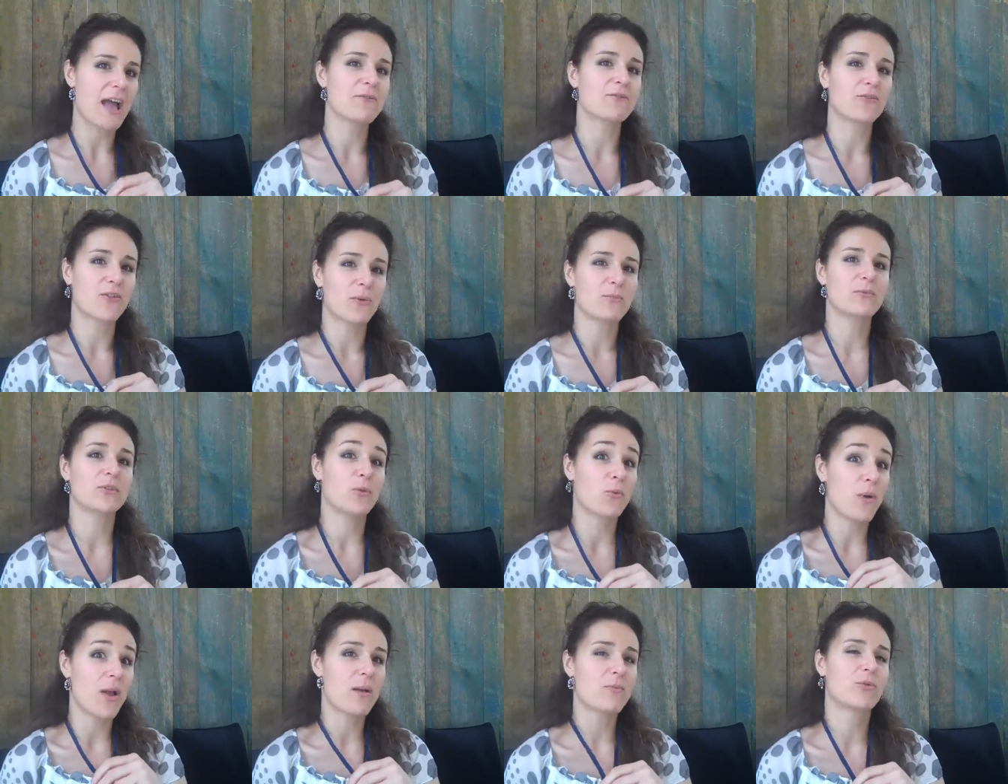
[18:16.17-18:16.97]
I'm from
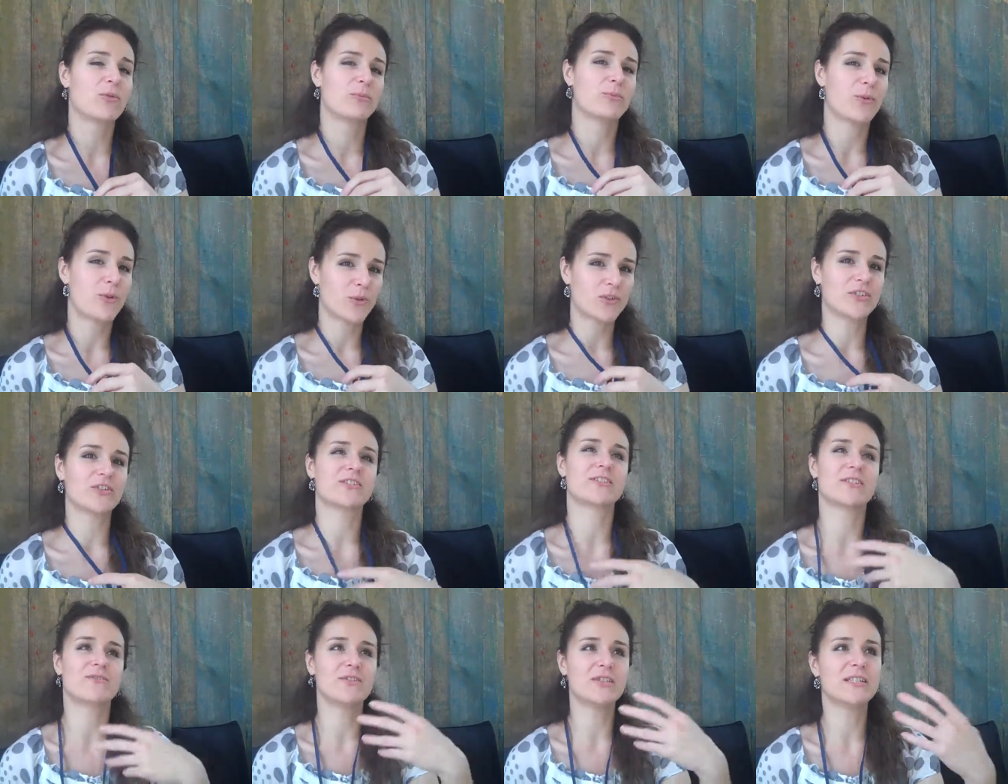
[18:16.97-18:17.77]
the web
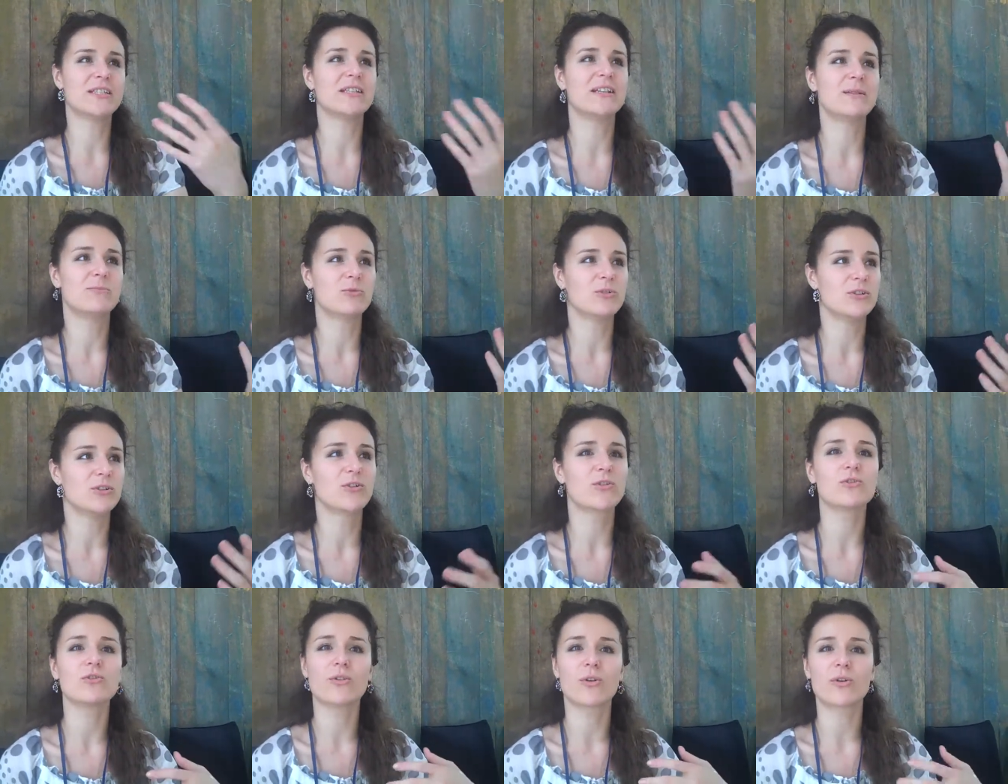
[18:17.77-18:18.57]
reporters of
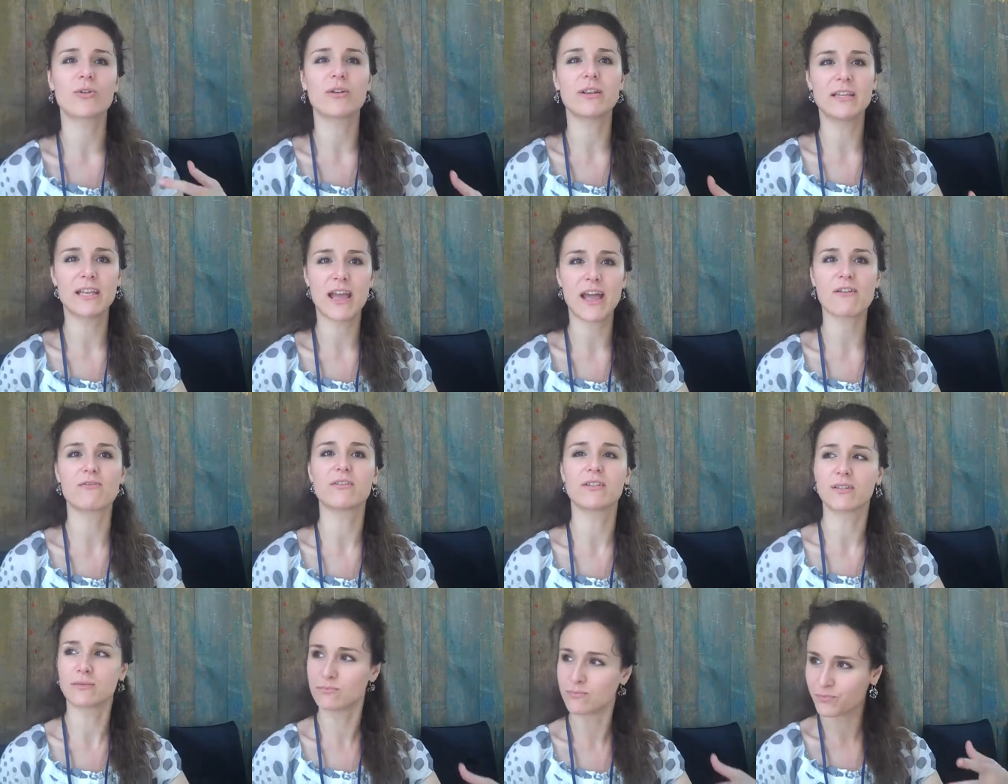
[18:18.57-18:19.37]
Issy-les-Moulineaux, you already
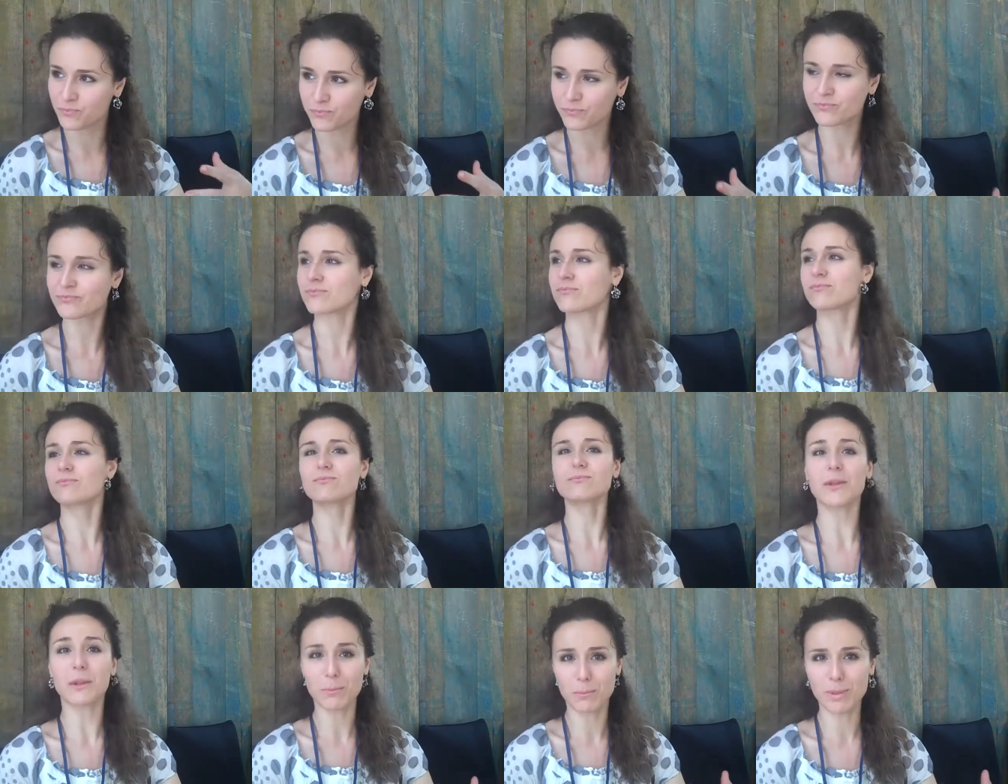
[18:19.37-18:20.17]
have a
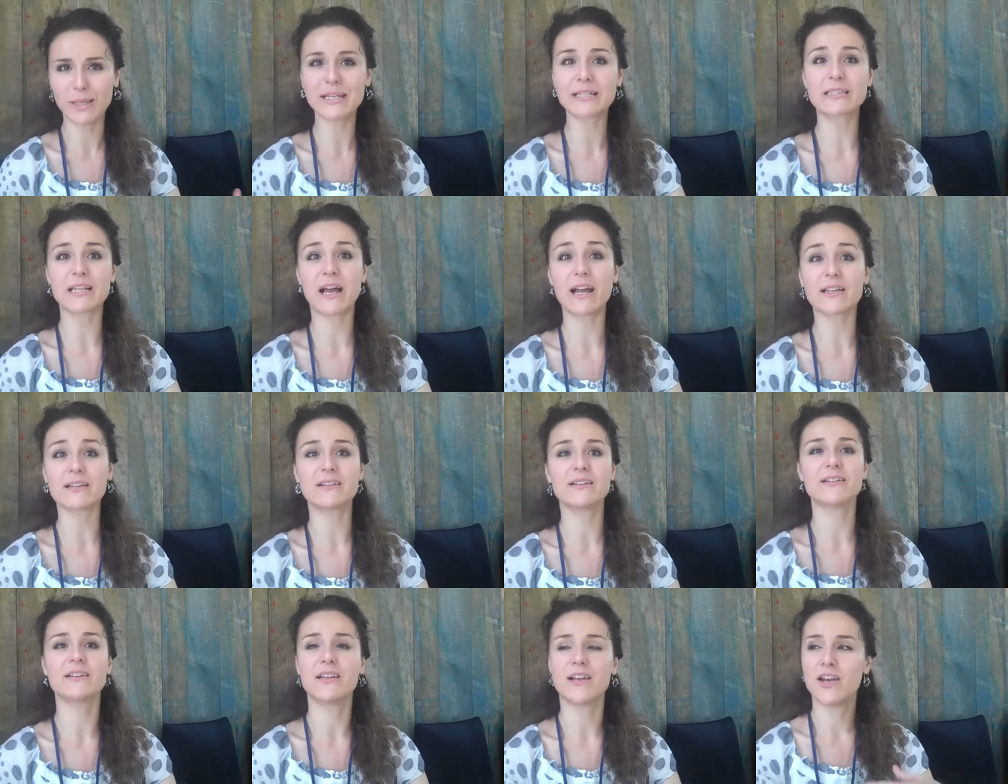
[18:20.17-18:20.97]
big
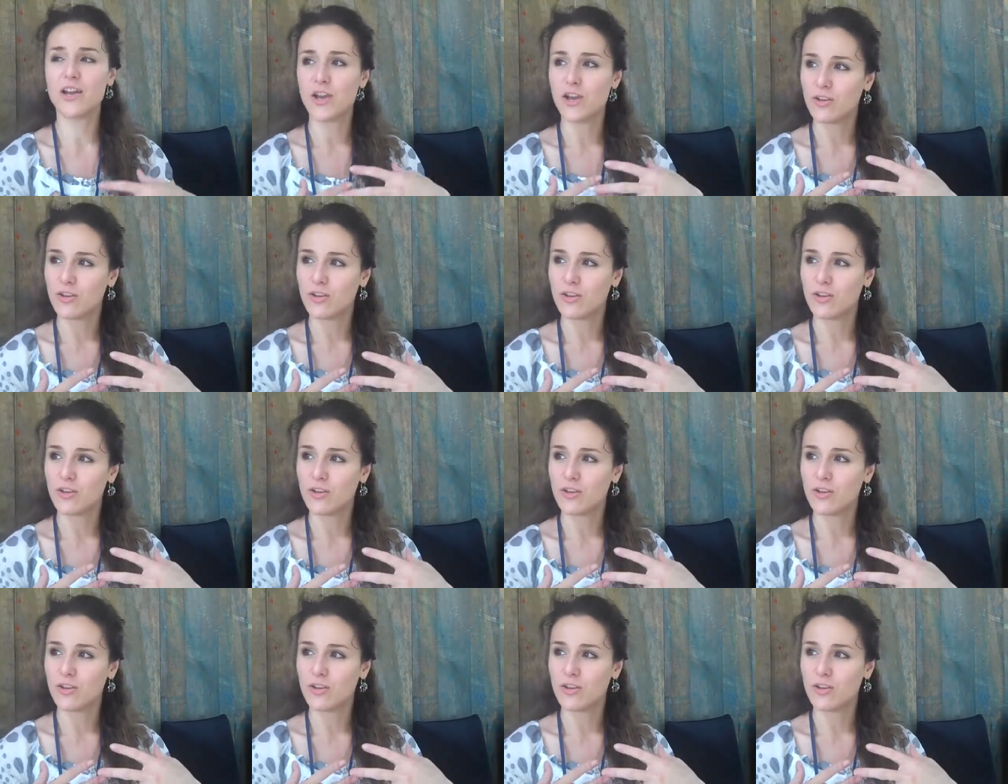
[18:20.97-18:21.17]
title.